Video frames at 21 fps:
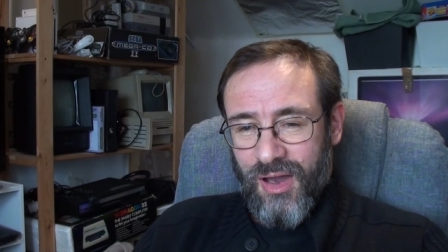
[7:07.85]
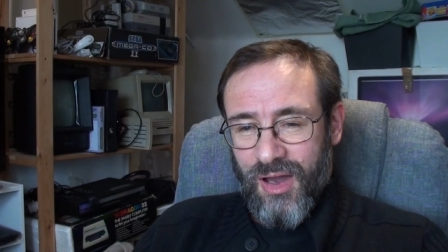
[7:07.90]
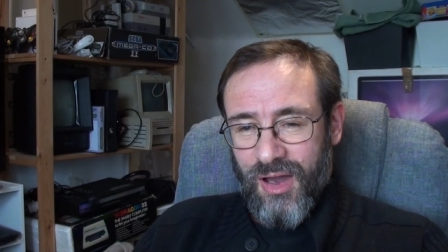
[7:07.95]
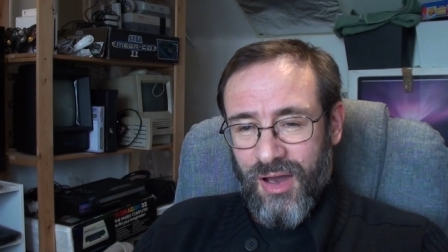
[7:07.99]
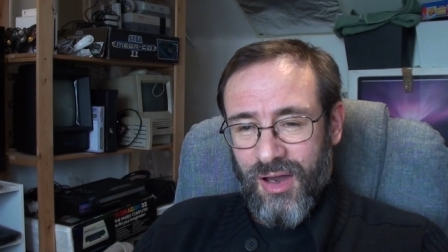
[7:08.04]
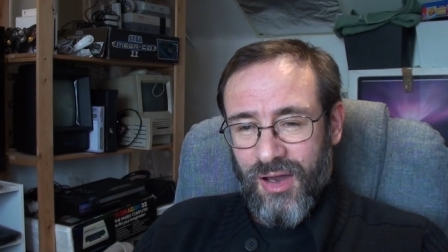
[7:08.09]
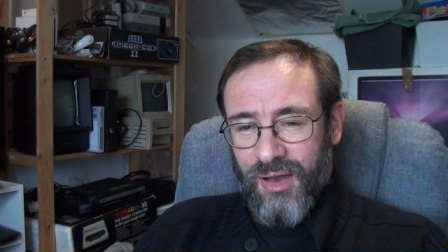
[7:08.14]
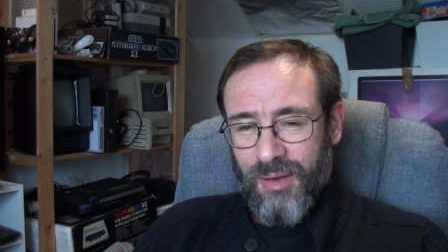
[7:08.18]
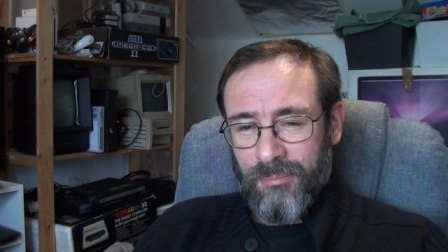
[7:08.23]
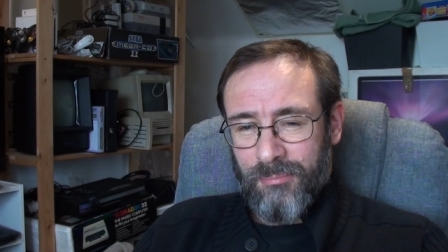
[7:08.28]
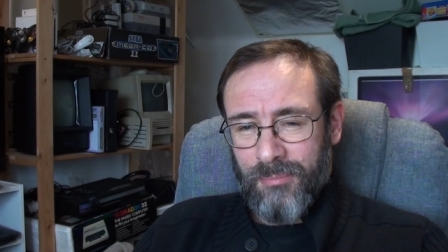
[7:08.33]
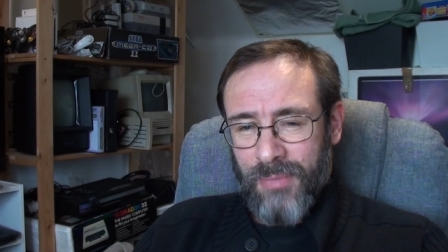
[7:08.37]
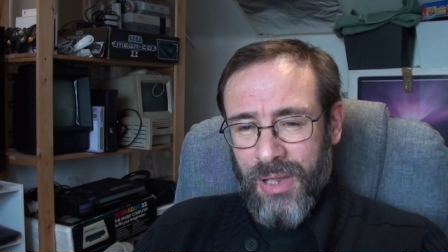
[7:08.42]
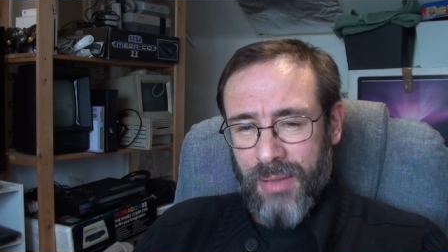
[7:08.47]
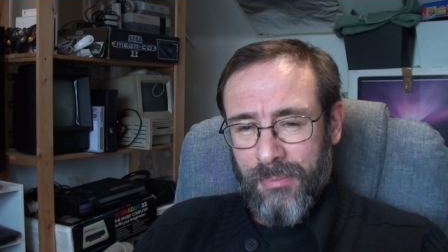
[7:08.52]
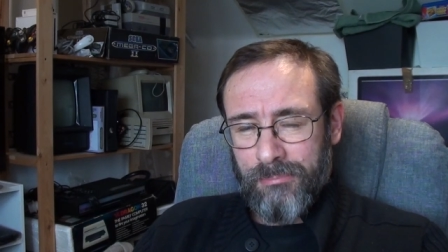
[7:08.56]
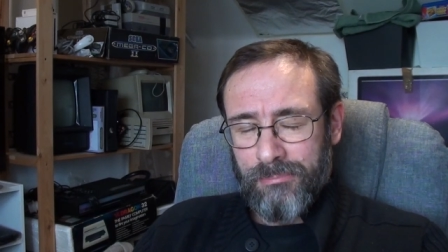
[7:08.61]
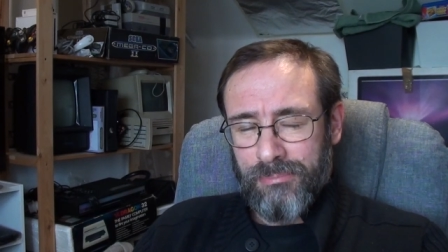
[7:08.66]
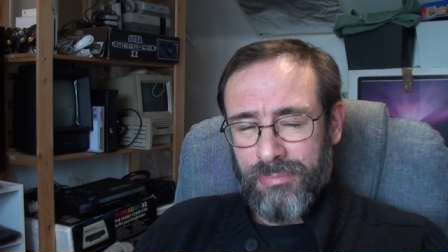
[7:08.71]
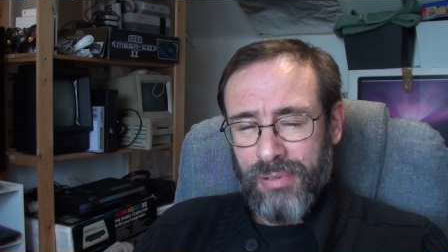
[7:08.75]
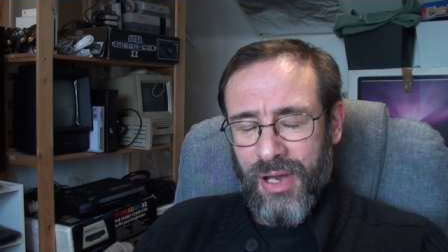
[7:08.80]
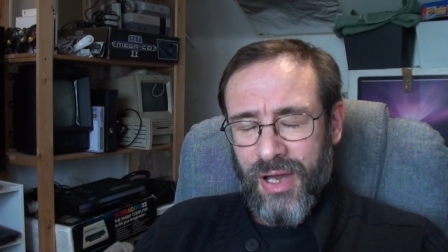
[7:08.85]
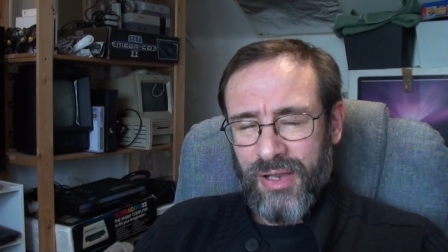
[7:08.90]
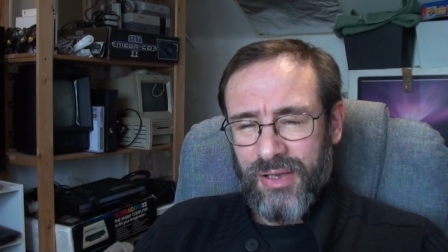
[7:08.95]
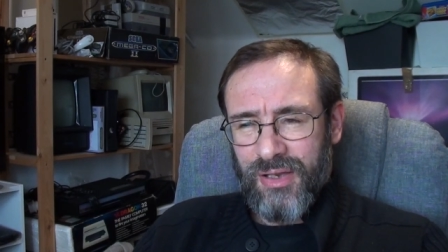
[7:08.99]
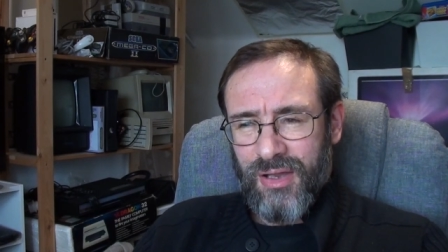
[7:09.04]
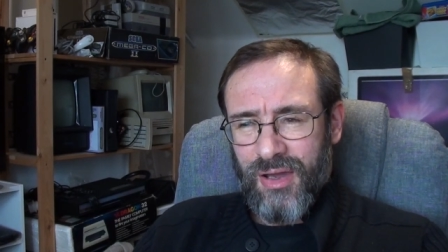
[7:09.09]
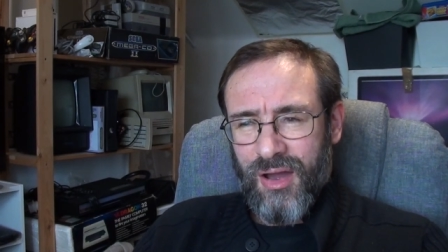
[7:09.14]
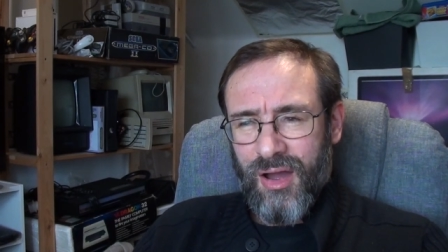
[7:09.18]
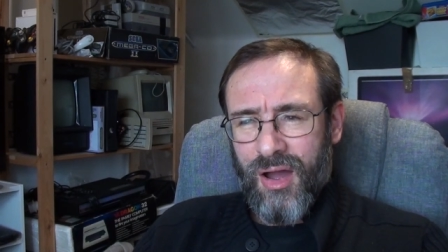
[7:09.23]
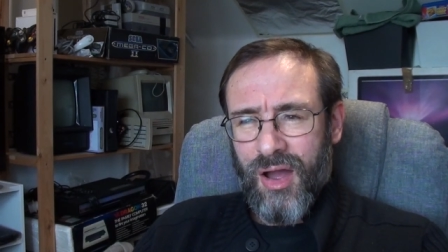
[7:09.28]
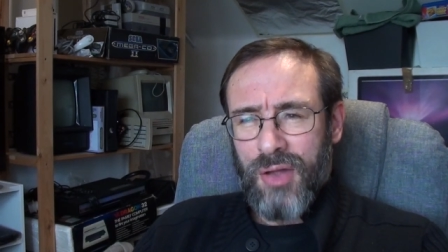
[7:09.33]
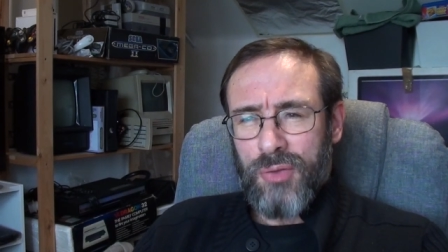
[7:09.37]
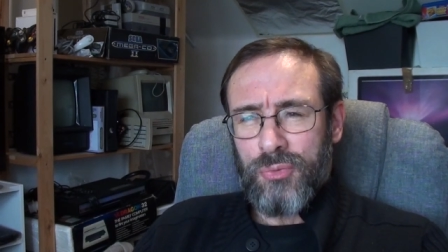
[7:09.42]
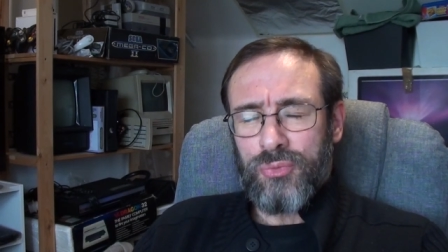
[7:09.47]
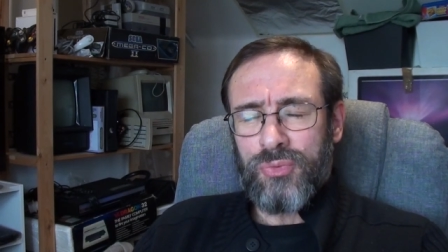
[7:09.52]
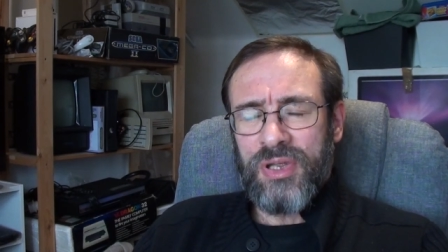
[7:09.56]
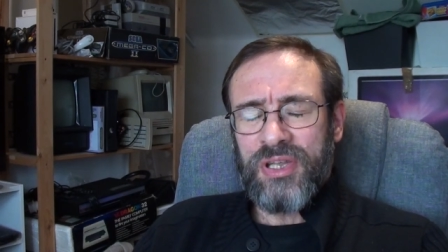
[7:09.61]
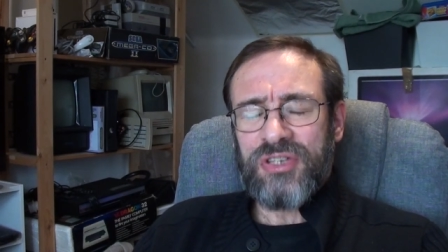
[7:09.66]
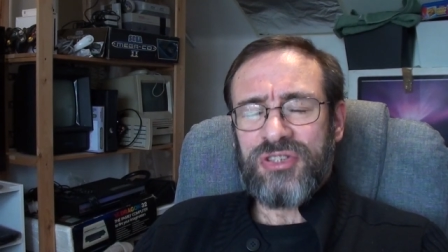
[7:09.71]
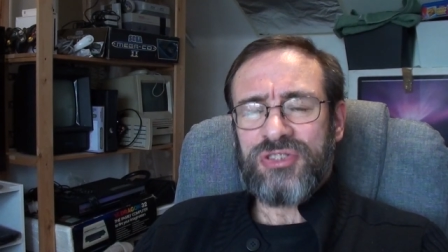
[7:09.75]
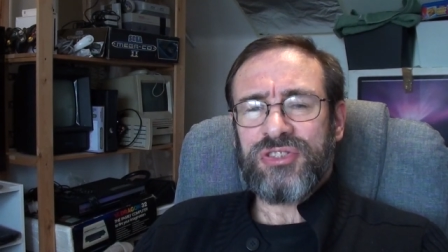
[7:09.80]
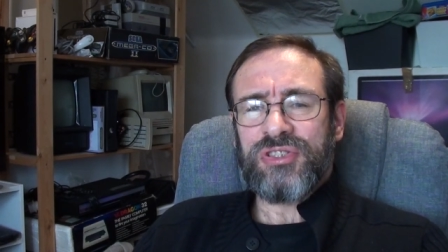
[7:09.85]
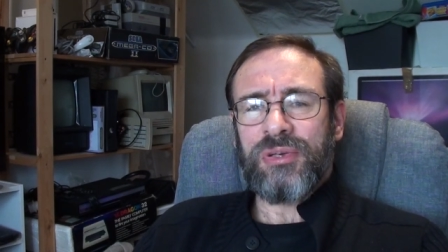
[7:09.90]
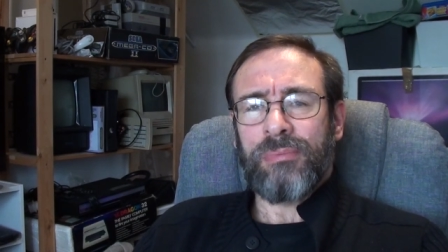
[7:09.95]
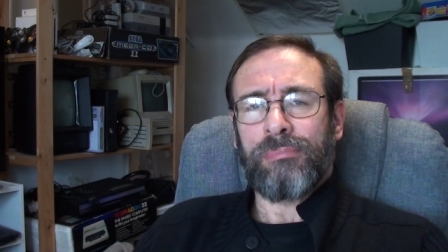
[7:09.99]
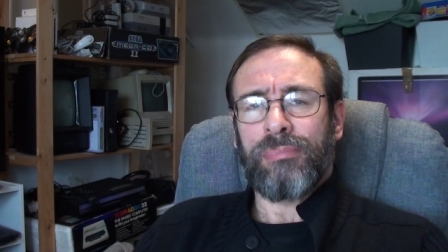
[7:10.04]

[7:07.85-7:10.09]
But I reached a